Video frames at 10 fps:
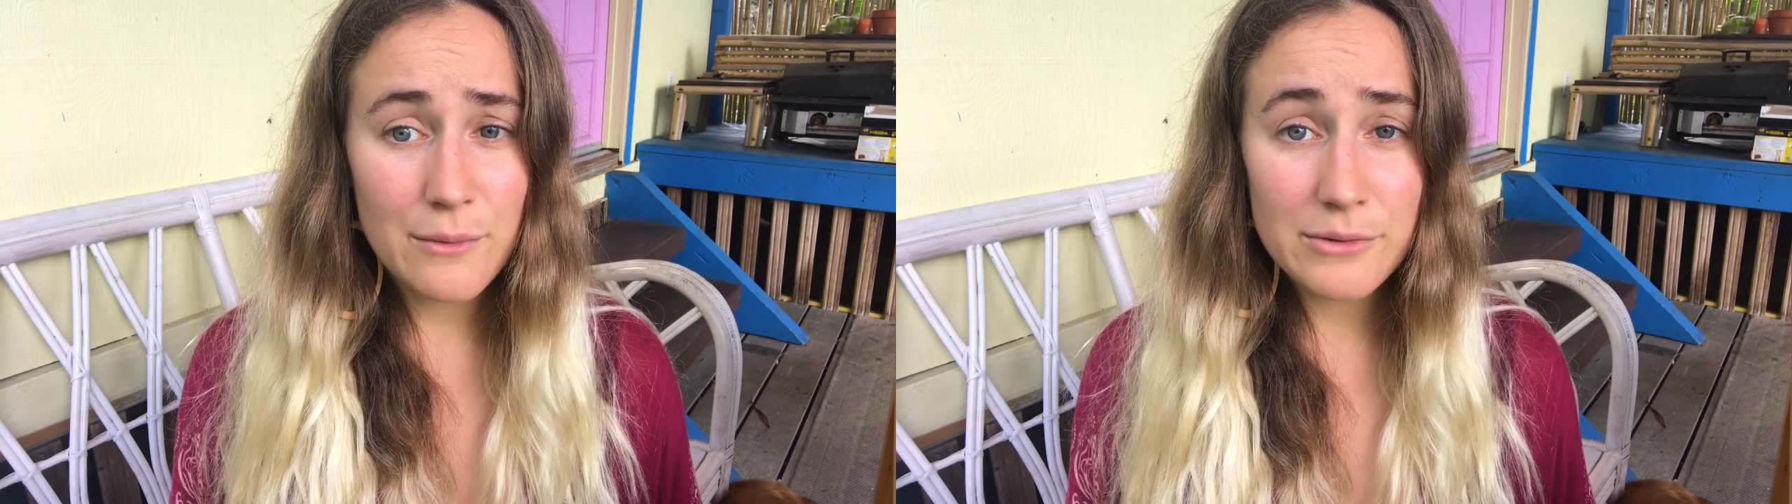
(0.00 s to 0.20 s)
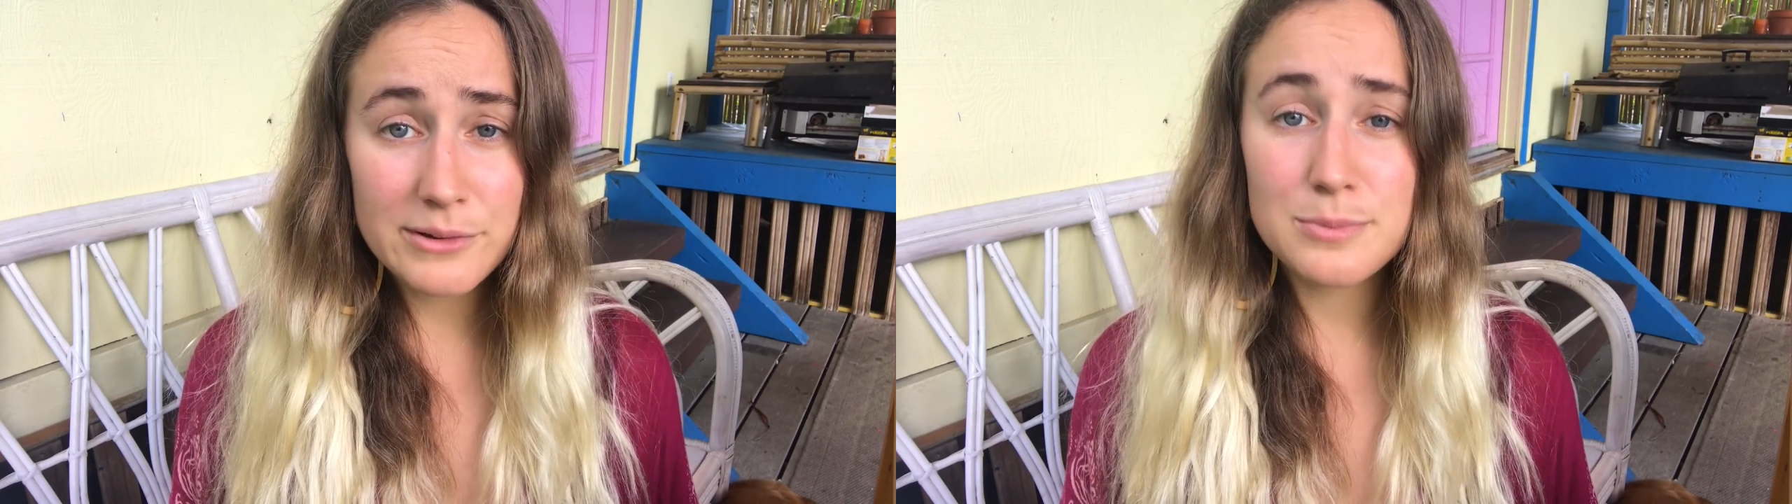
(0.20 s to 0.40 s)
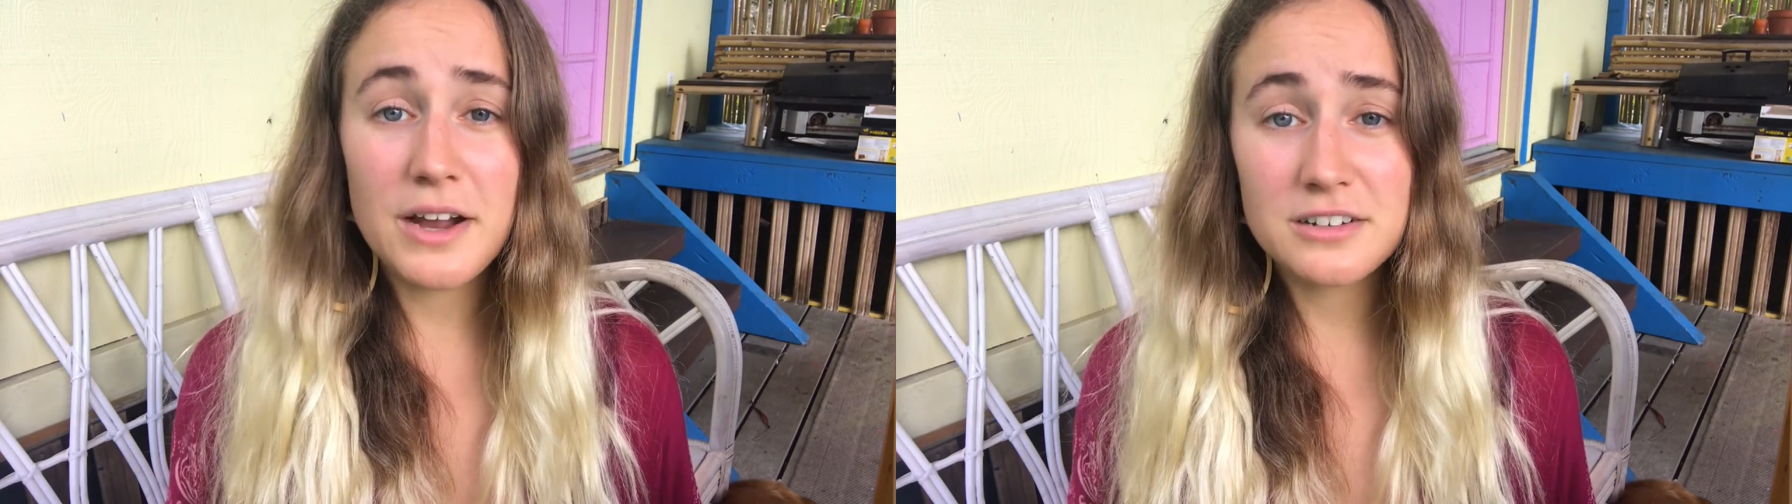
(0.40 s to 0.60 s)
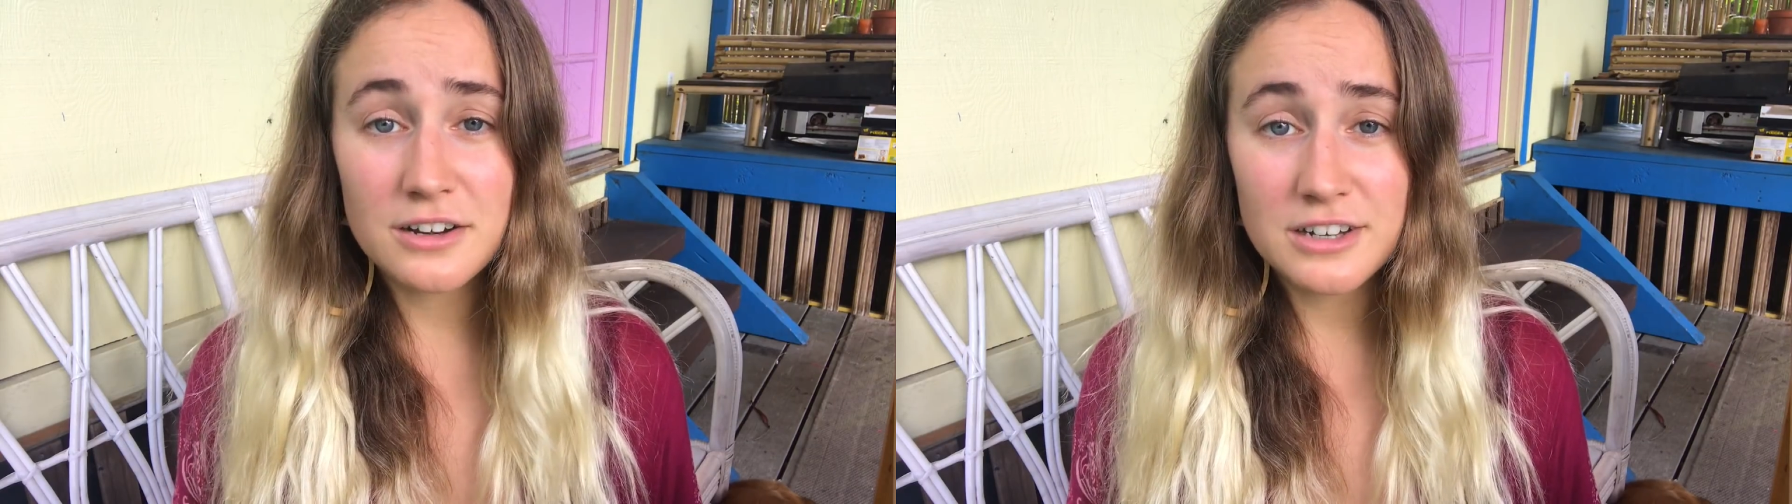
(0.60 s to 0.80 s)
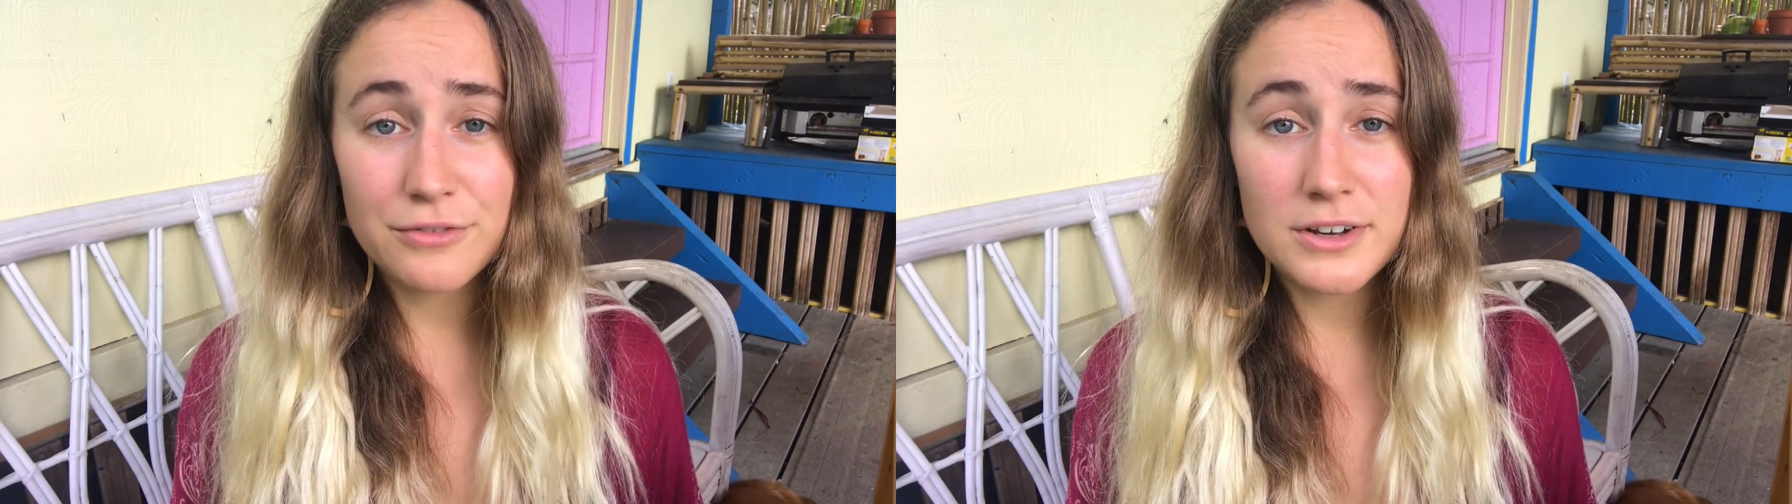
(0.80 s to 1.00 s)
we respect
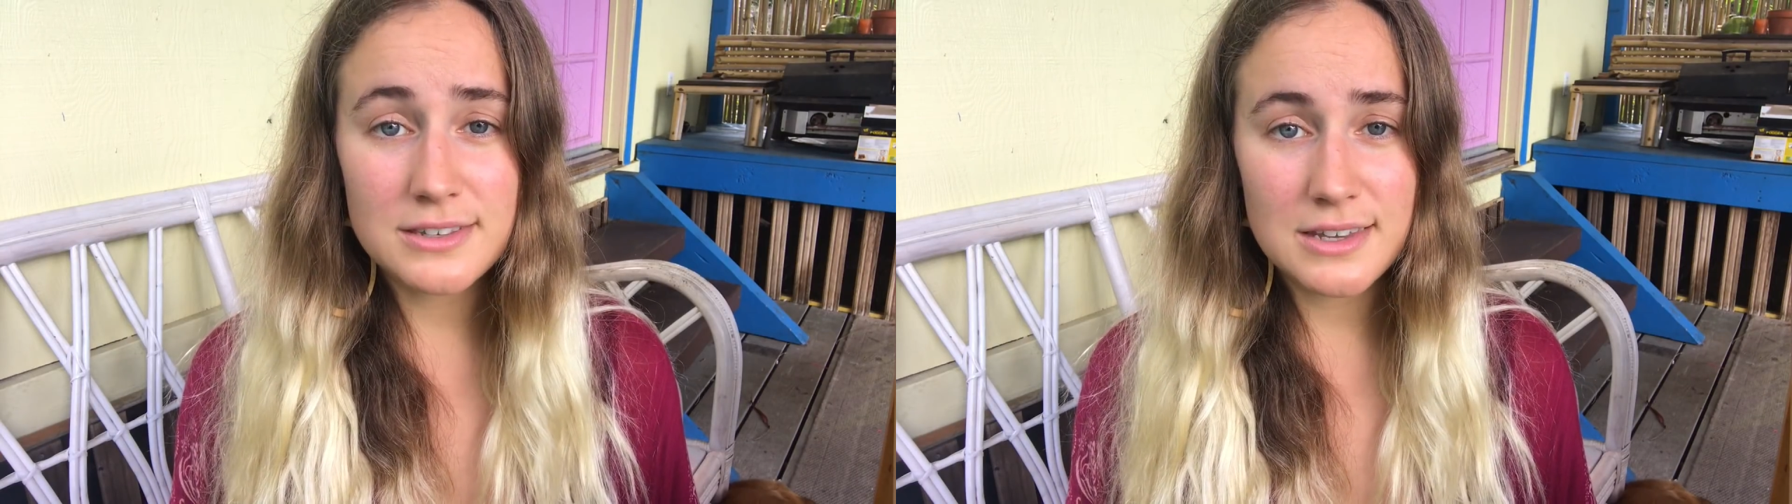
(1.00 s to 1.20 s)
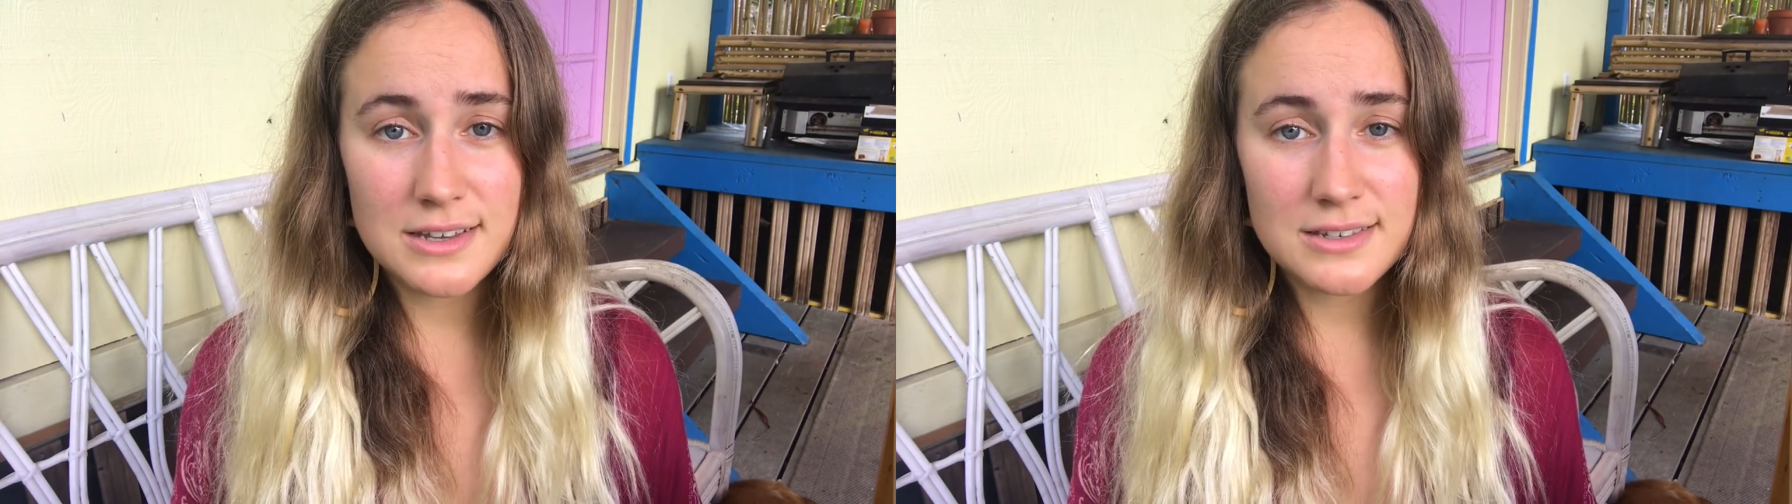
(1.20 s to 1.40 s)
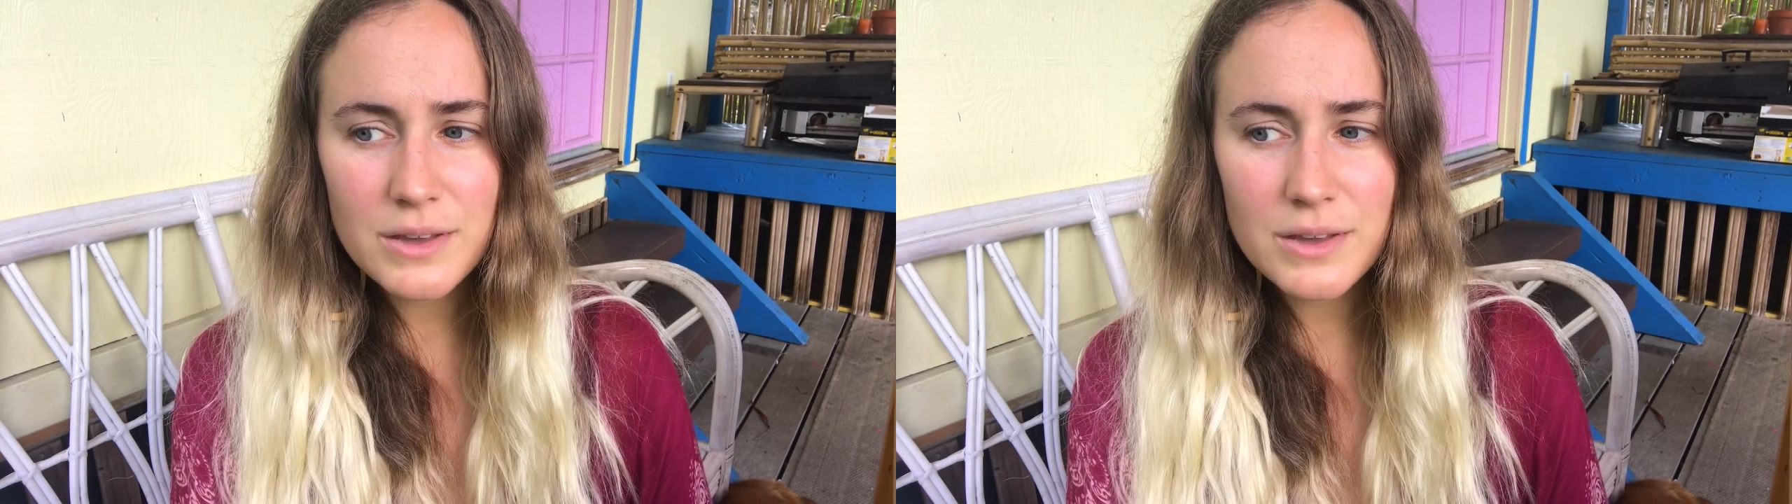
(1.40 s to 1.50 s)
our differences,